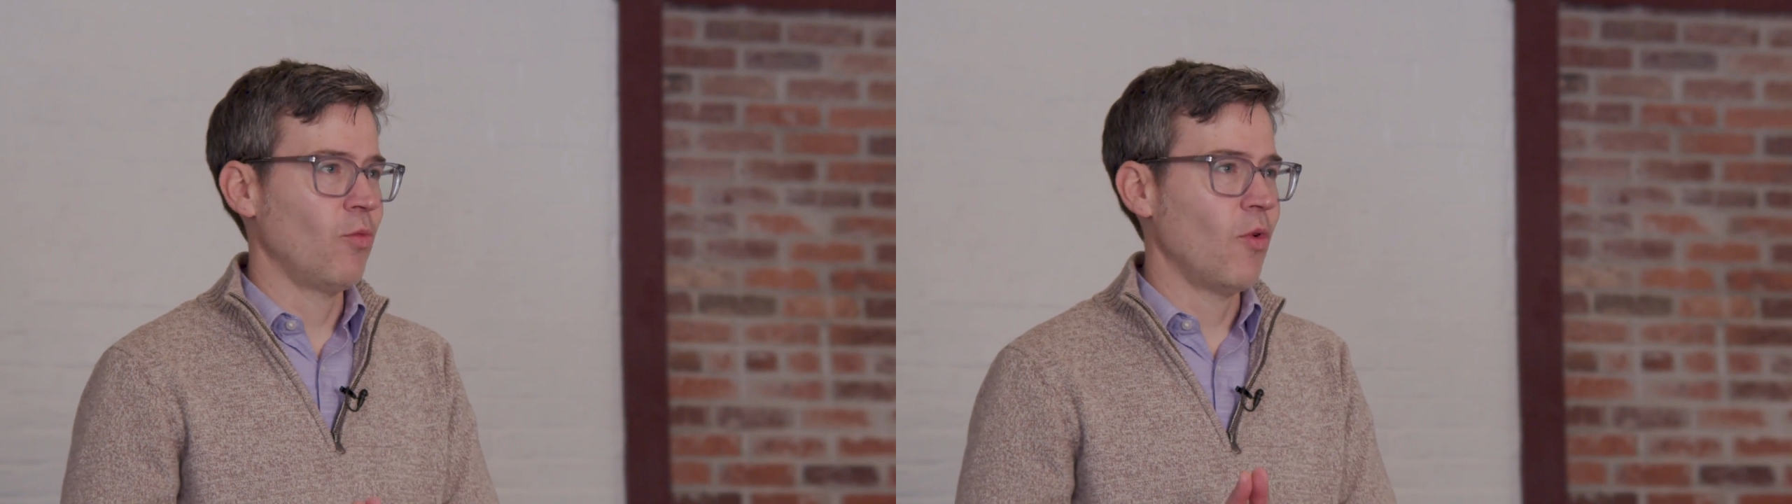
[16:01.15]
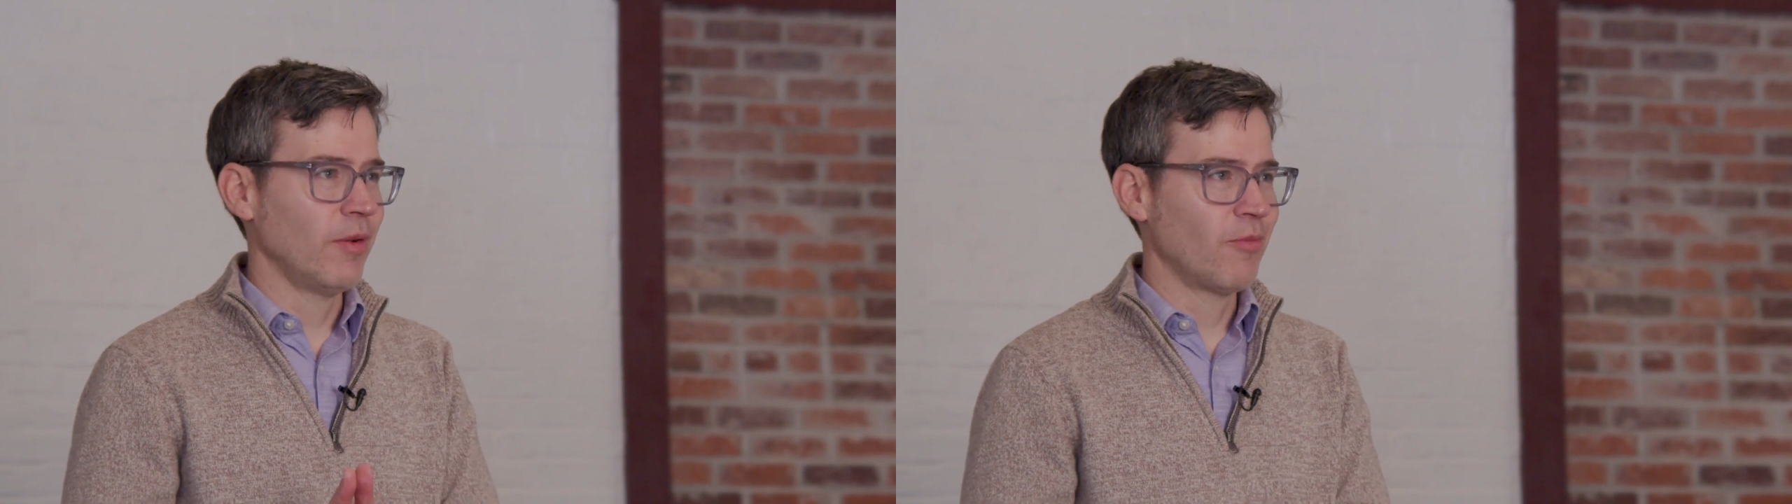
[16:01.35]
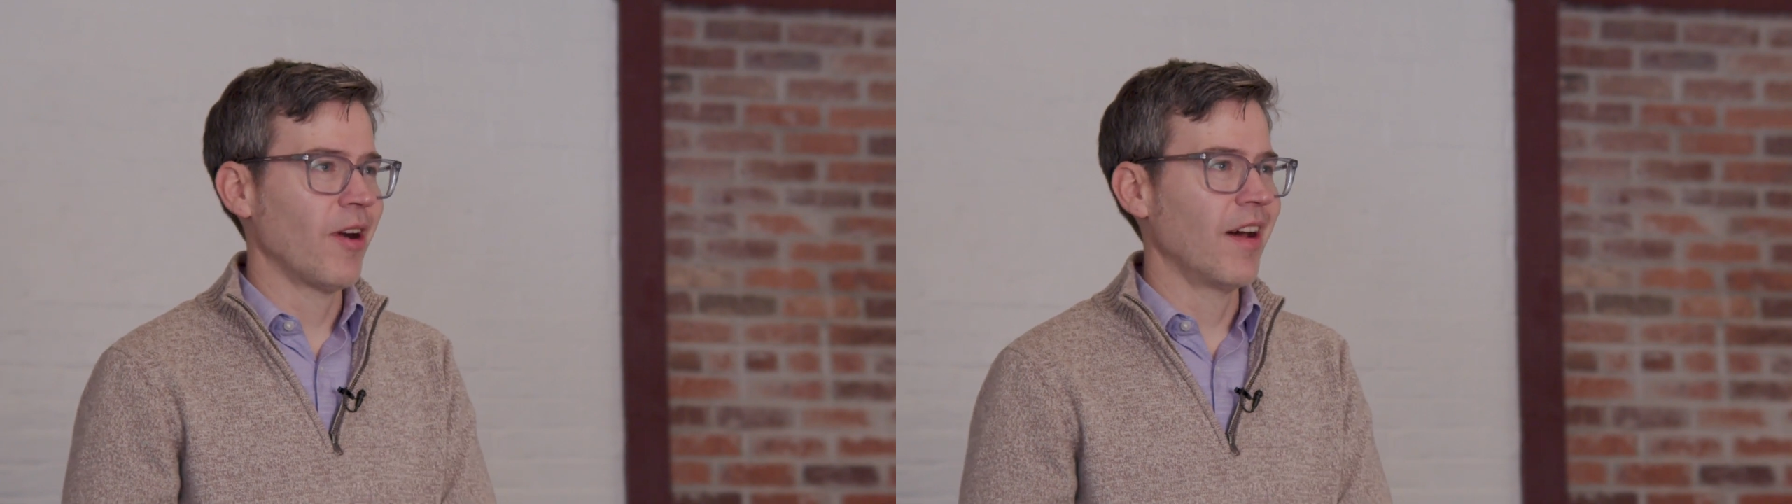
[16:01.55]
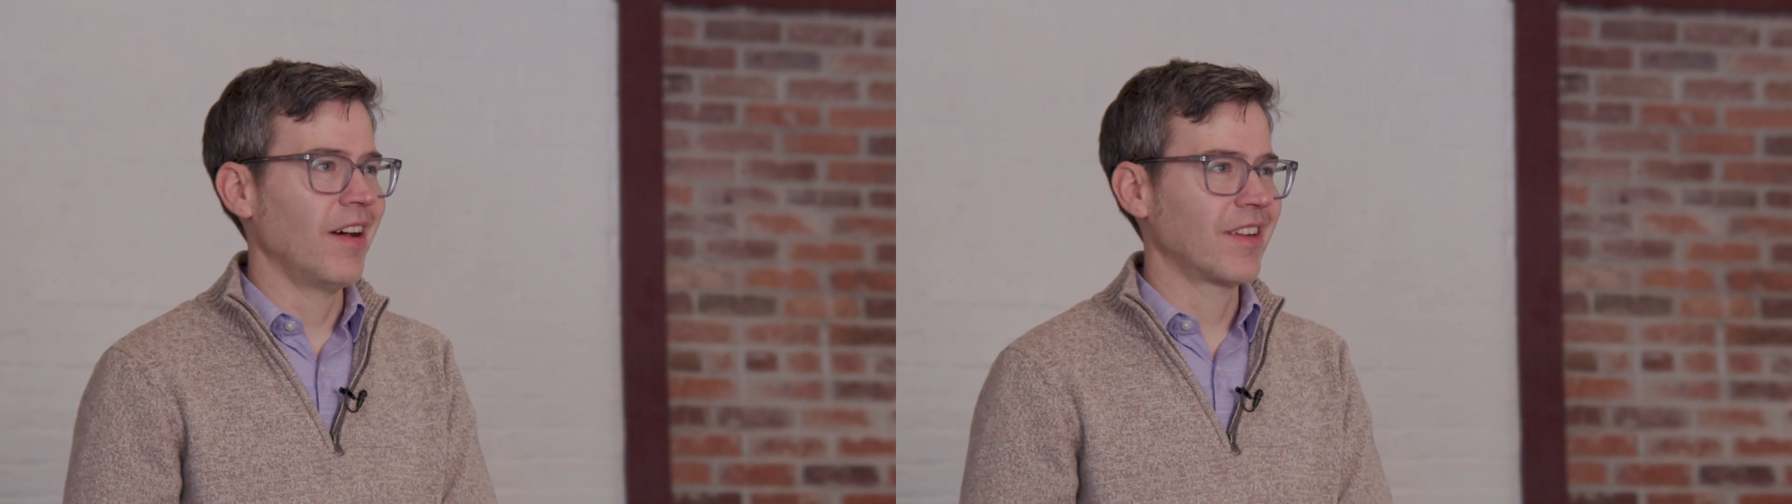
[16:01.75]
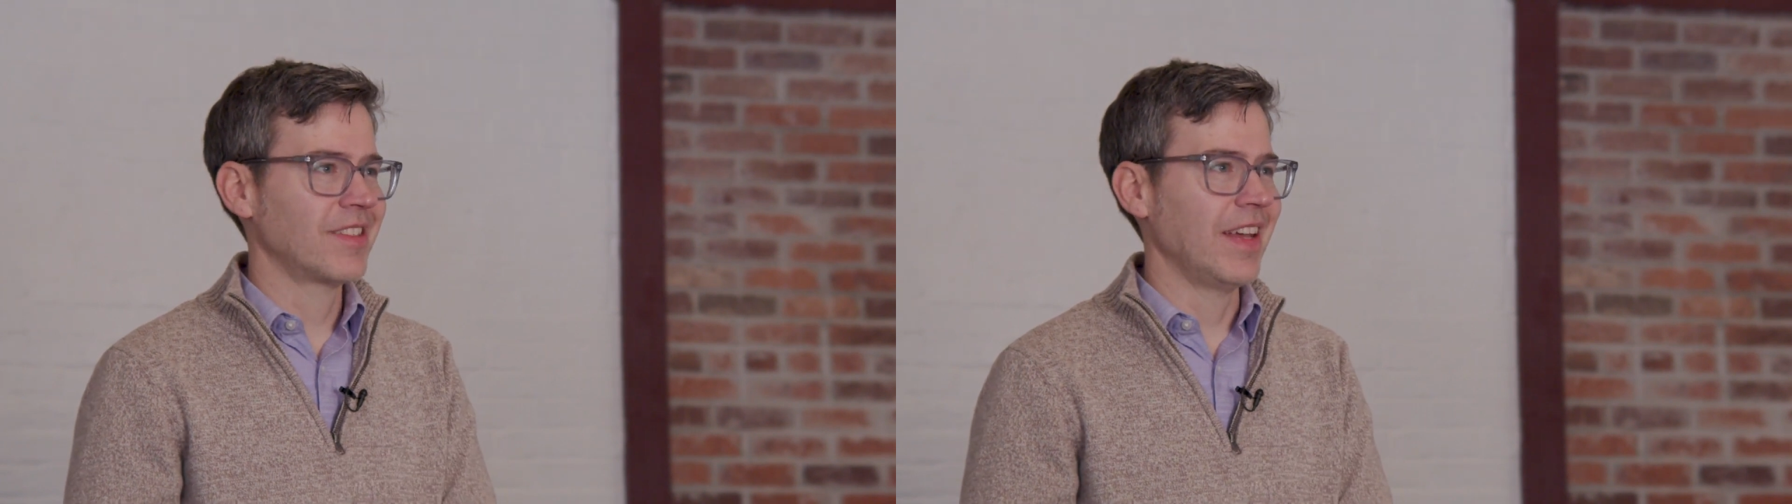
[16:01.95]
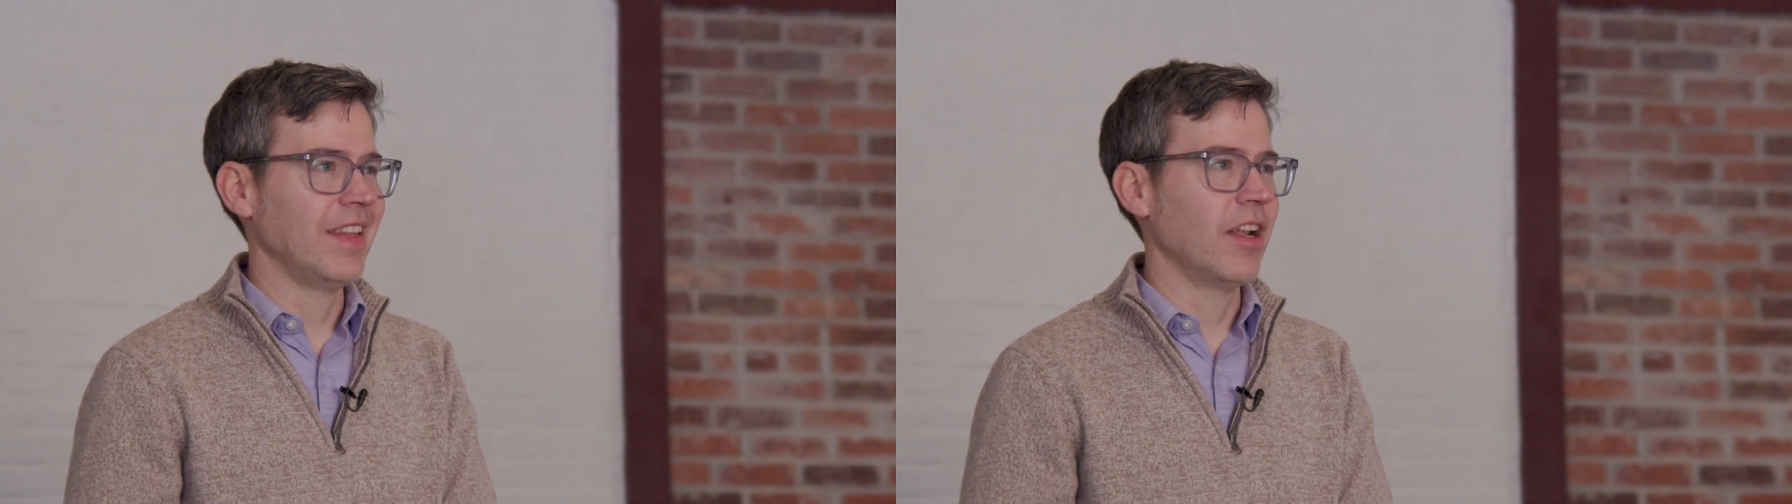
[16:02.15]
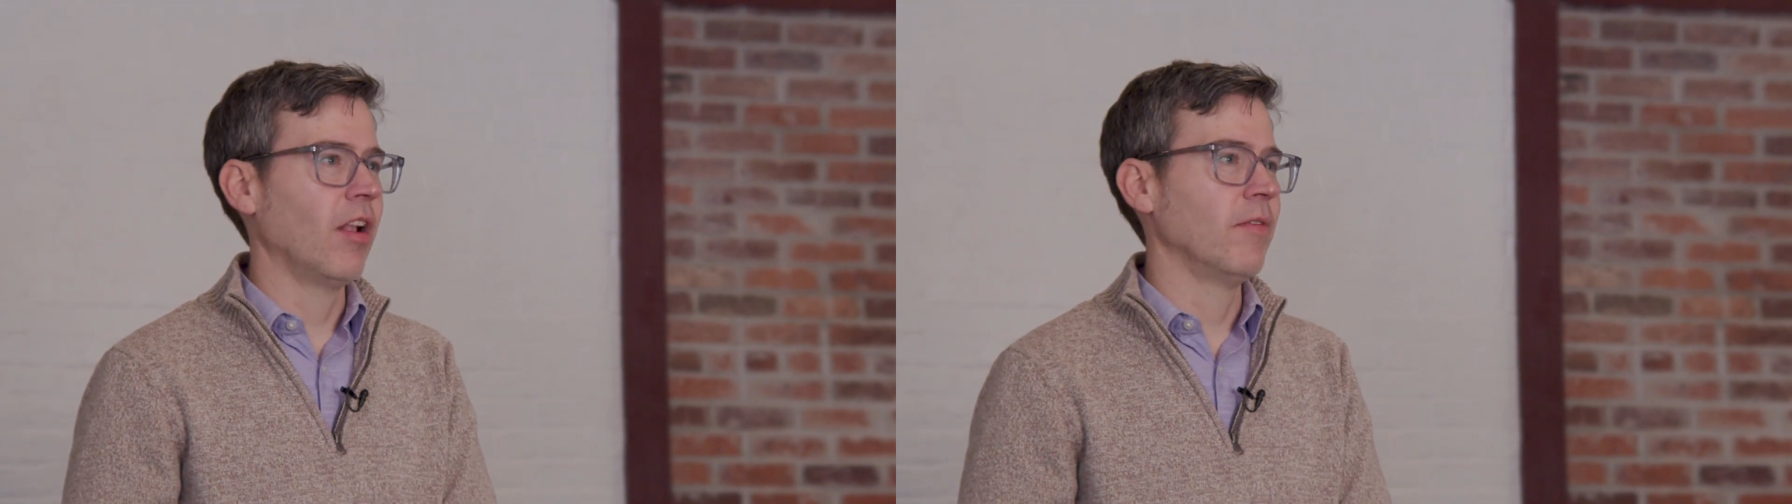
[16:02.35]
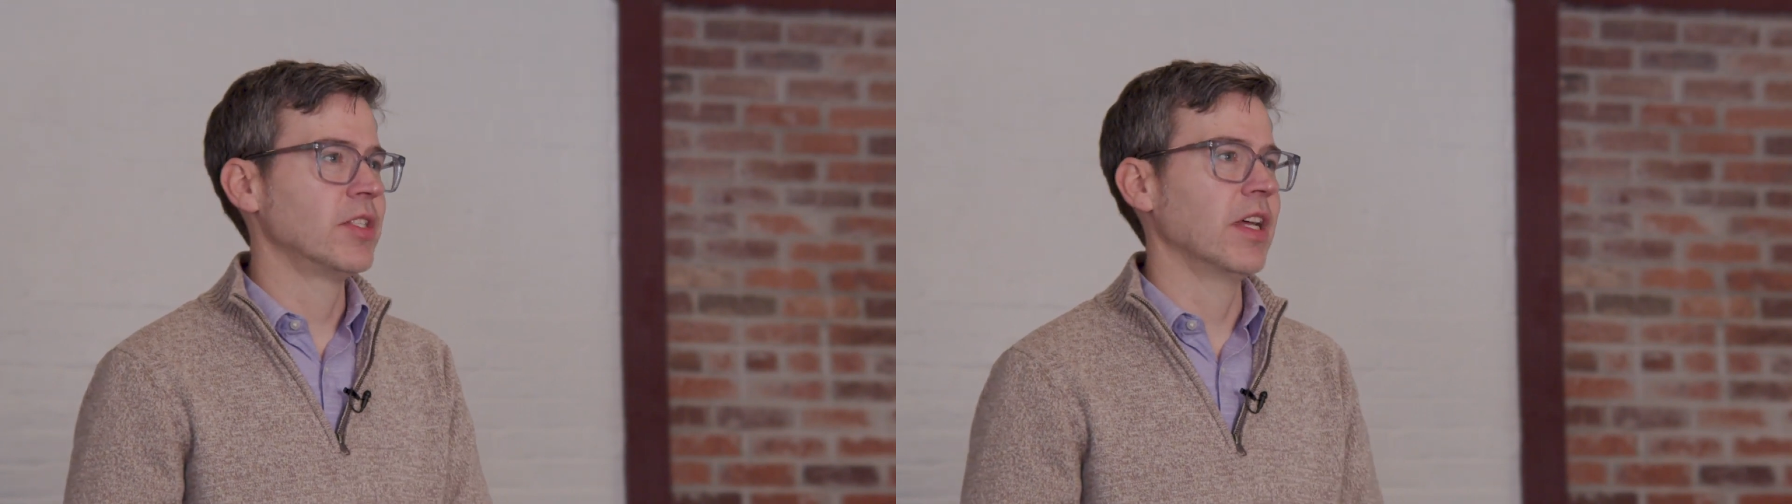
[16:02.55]
one product and then
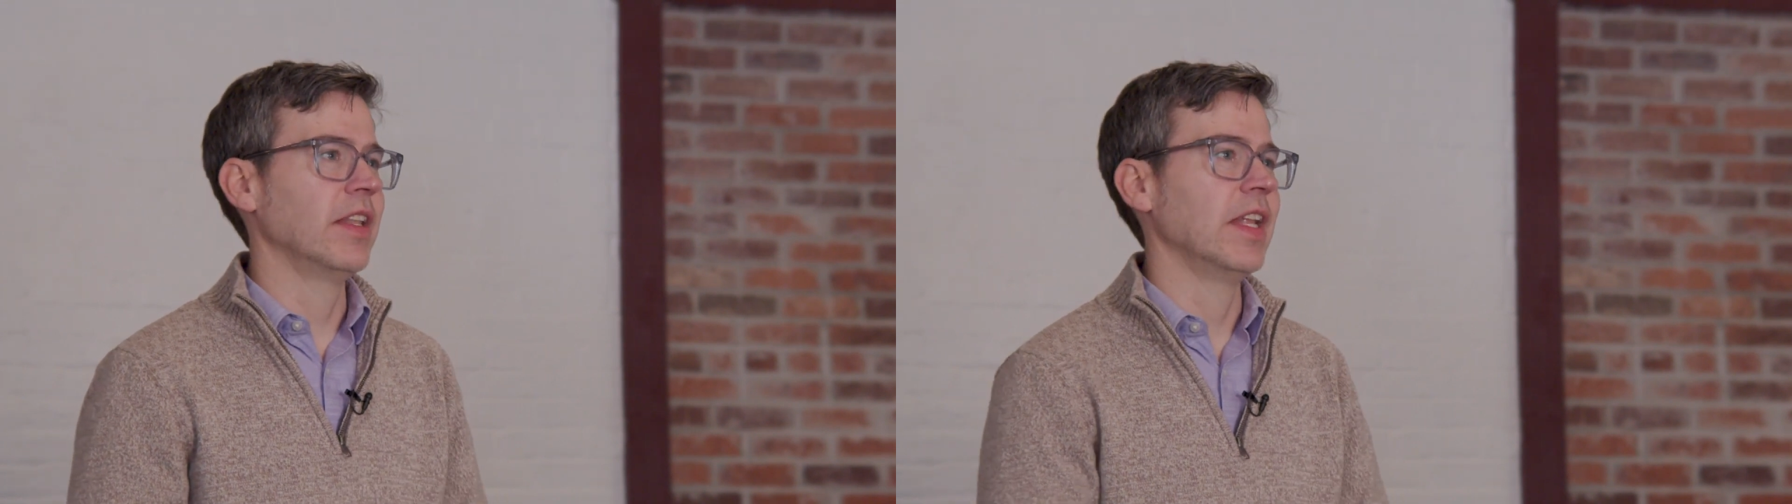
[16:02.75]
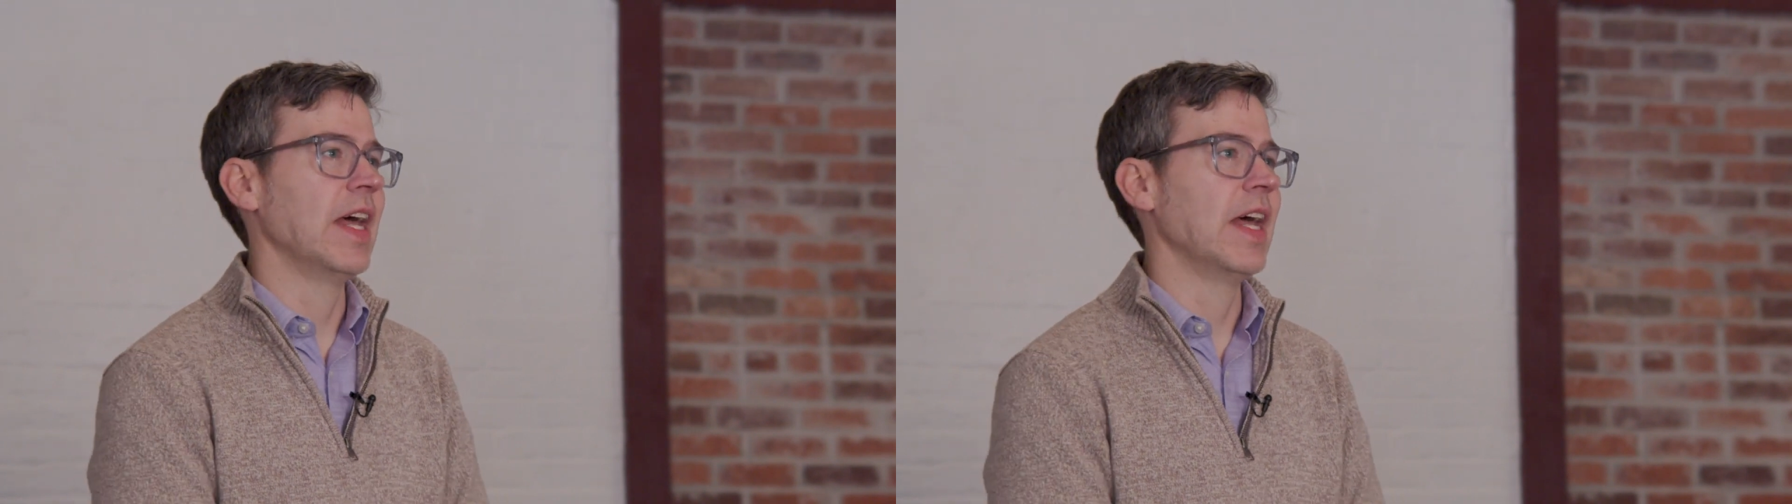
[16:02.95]
all of a sudden the